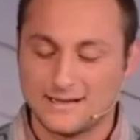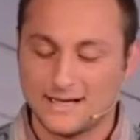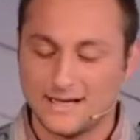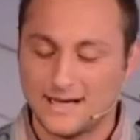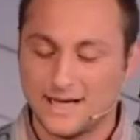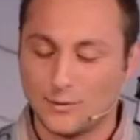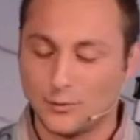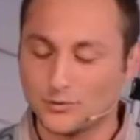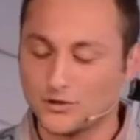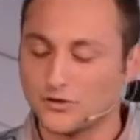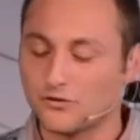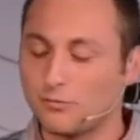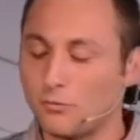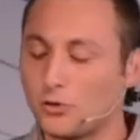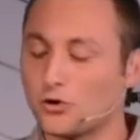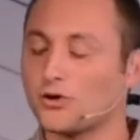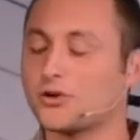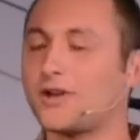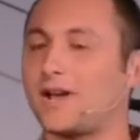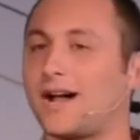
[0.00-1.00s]
I wonder if
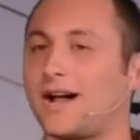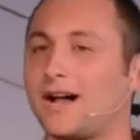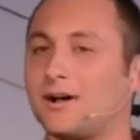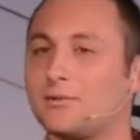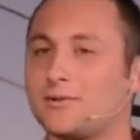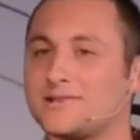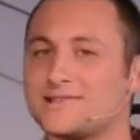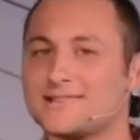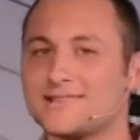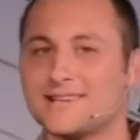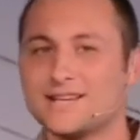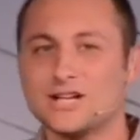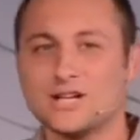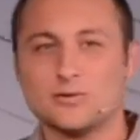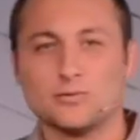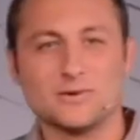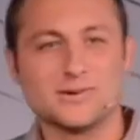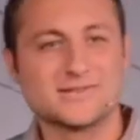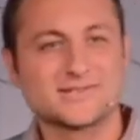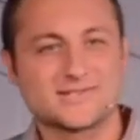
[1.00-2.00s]
Mordecai was,
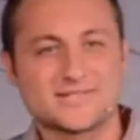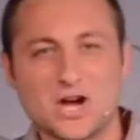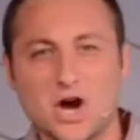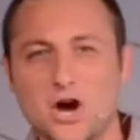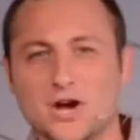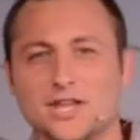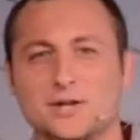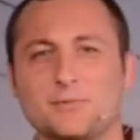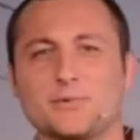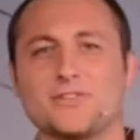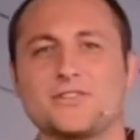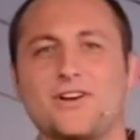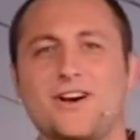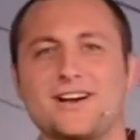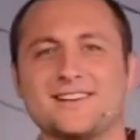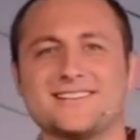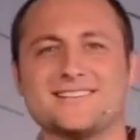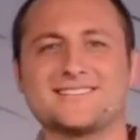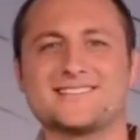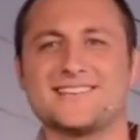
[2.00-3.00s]
was talking with
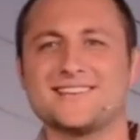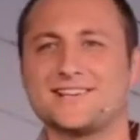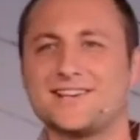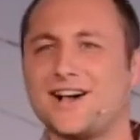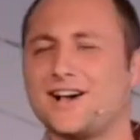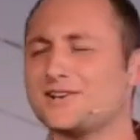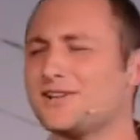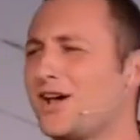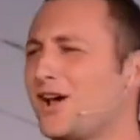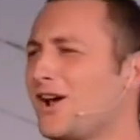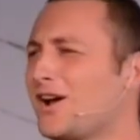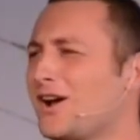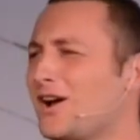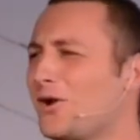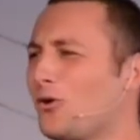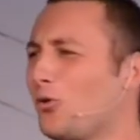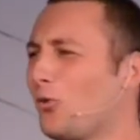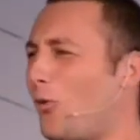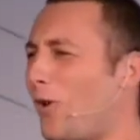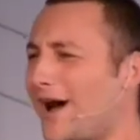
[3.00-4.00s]
God and saying, God,
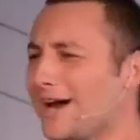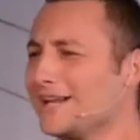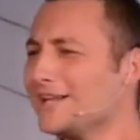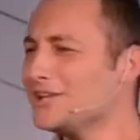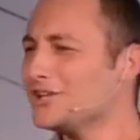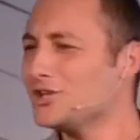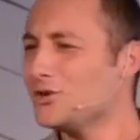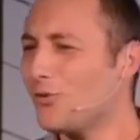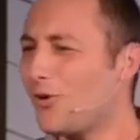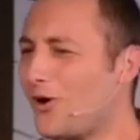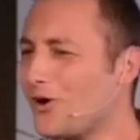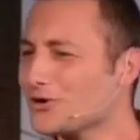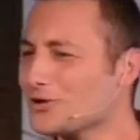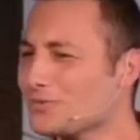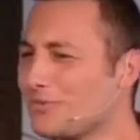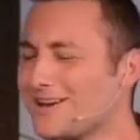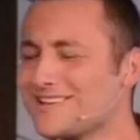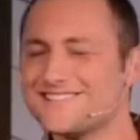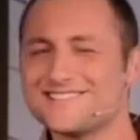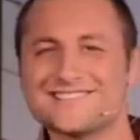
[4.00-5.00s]
why didn't you honor
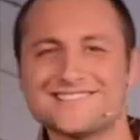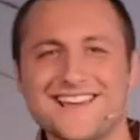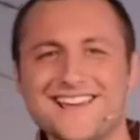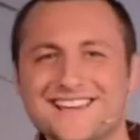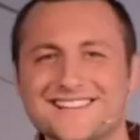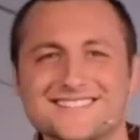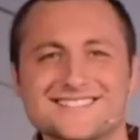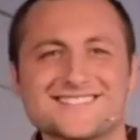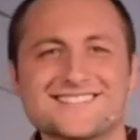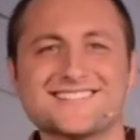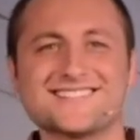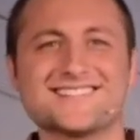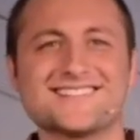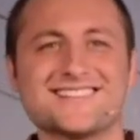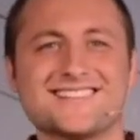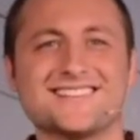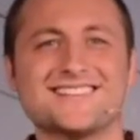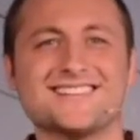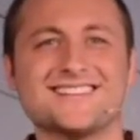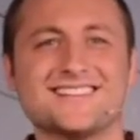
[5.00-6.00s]
my stance?
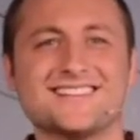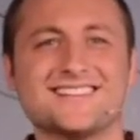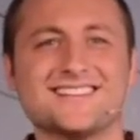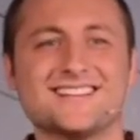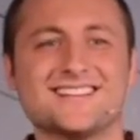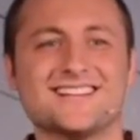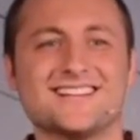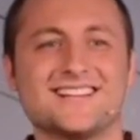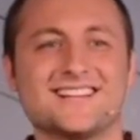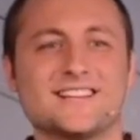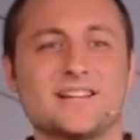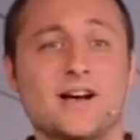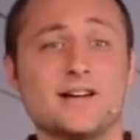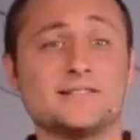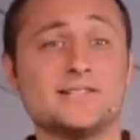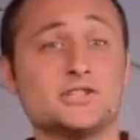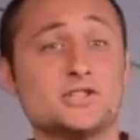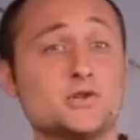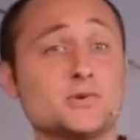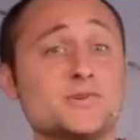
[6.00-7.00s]
God,
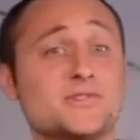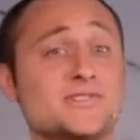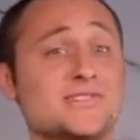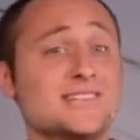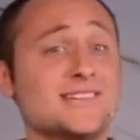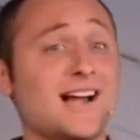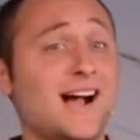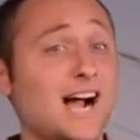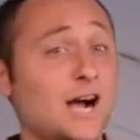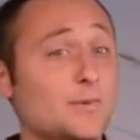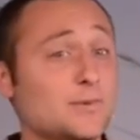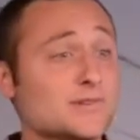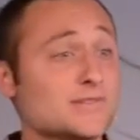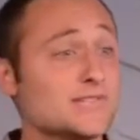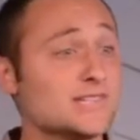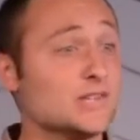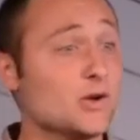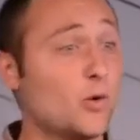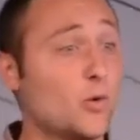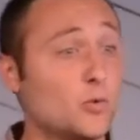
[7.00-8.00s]
did you see I was
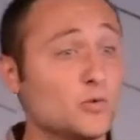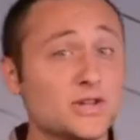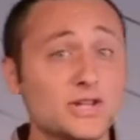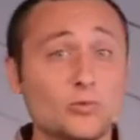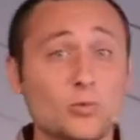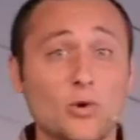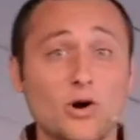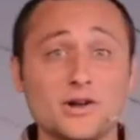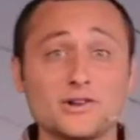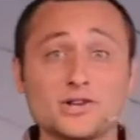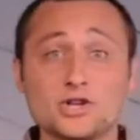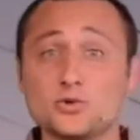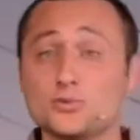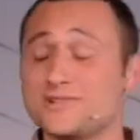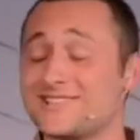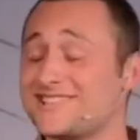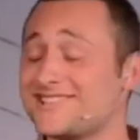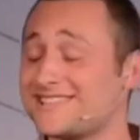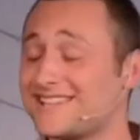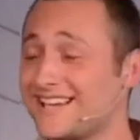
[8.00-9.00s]
the only one who
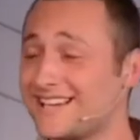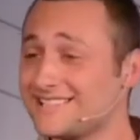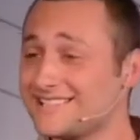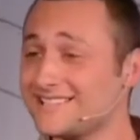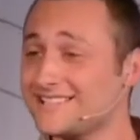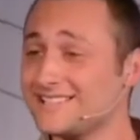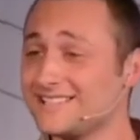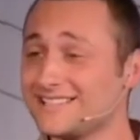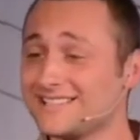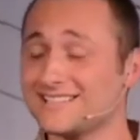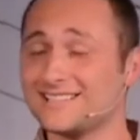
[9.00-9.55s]
was standing?